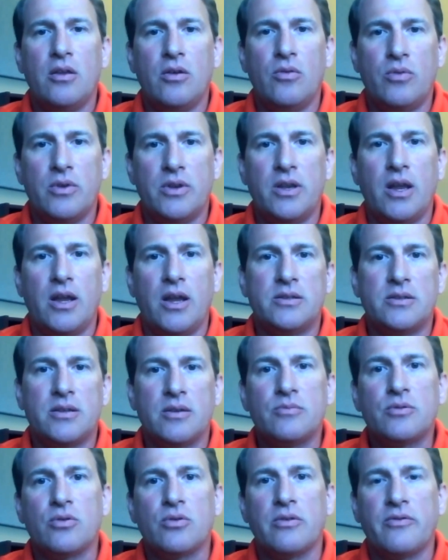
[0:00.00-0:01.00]
you would need
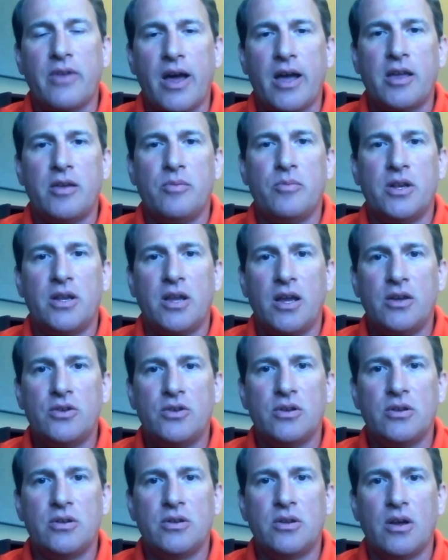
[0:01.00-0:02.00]
some sort of
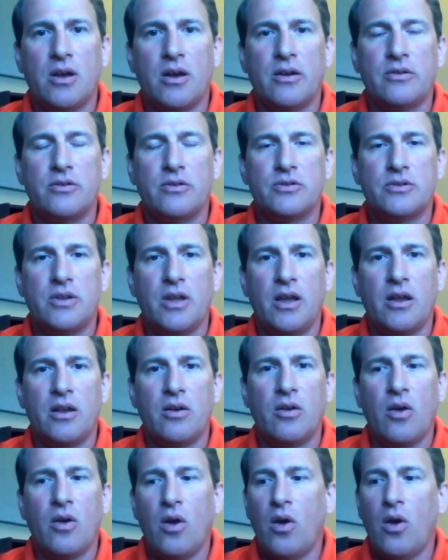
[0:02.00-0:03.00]
documentation to
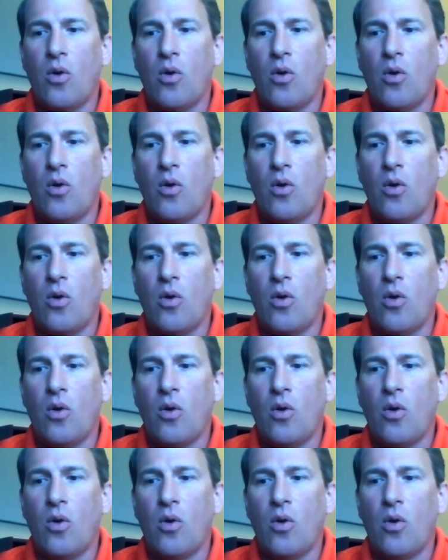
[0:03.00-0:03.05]
understand